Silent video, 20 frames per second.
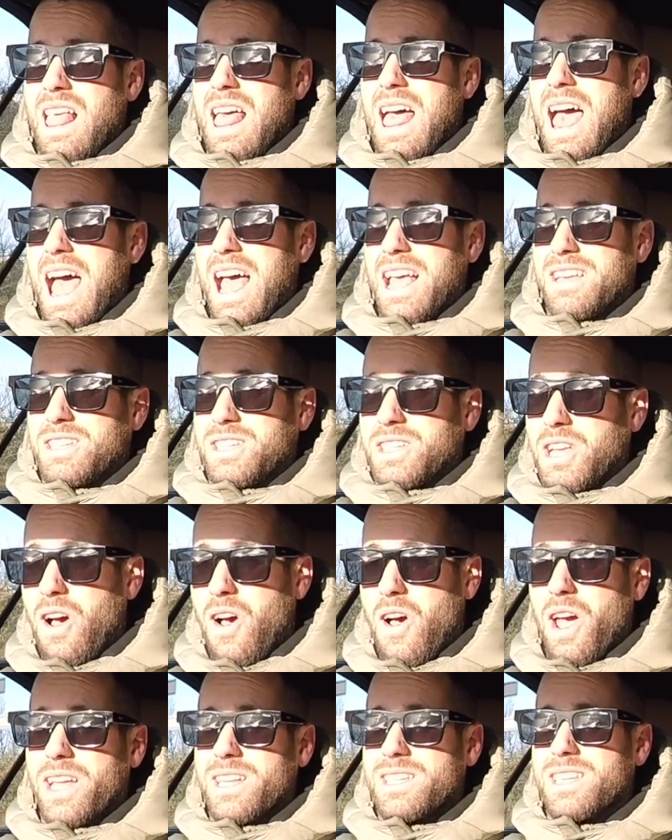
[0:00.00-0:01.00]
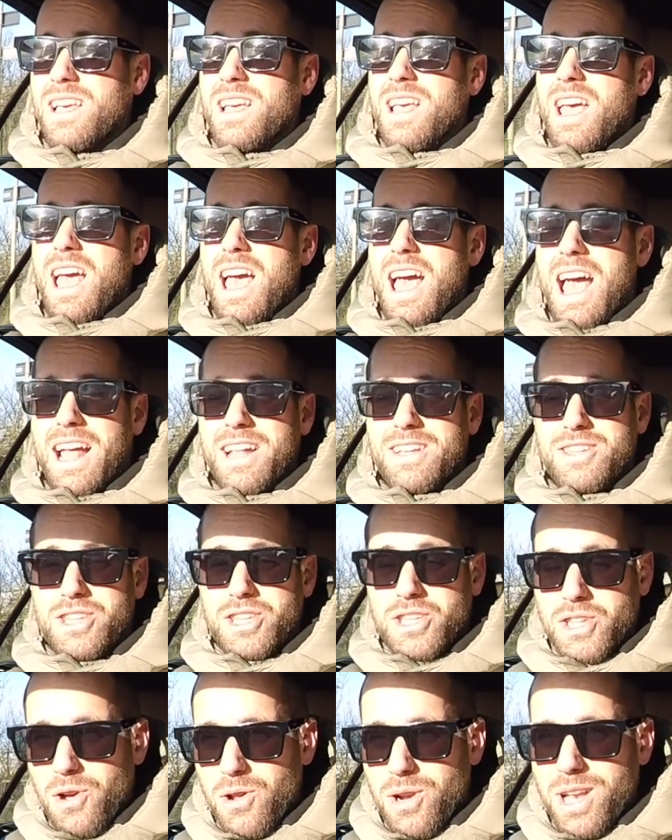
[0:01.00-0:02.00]
as tight and
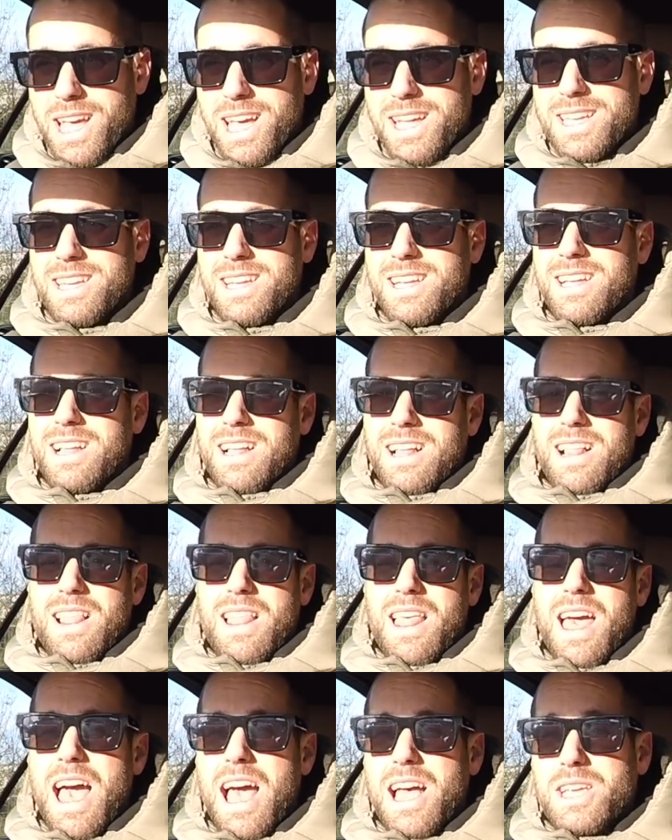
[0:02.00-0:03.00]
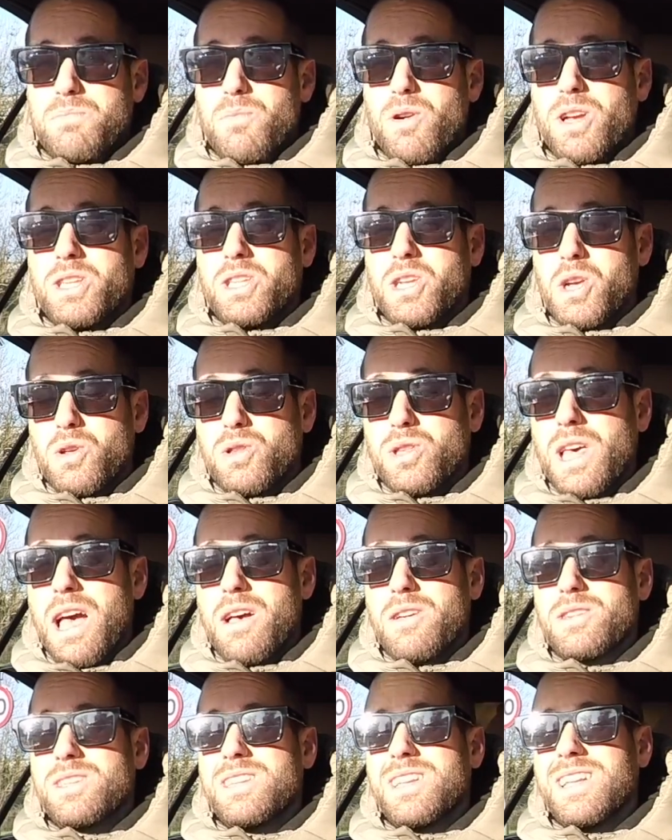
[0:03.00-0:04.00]
solid as my
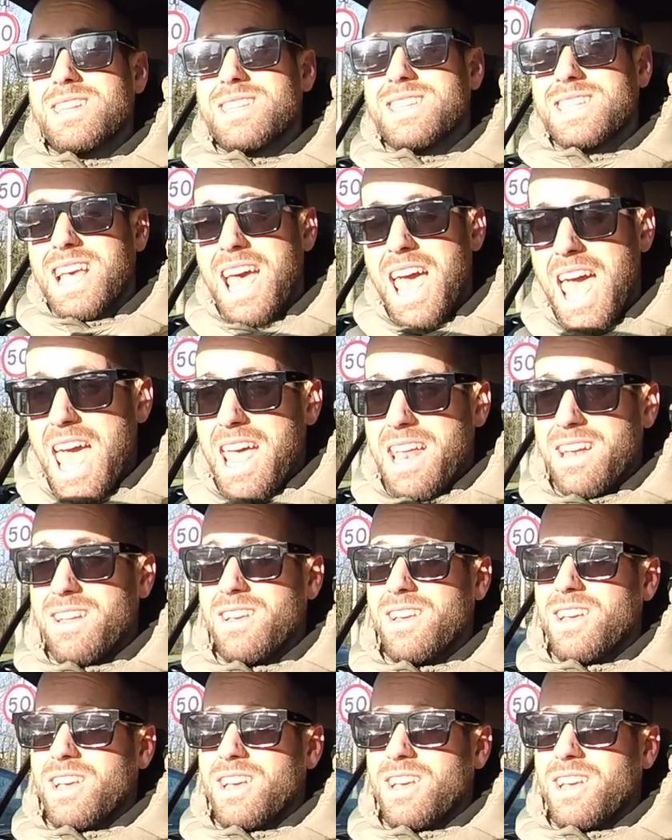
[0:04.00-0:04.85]
2010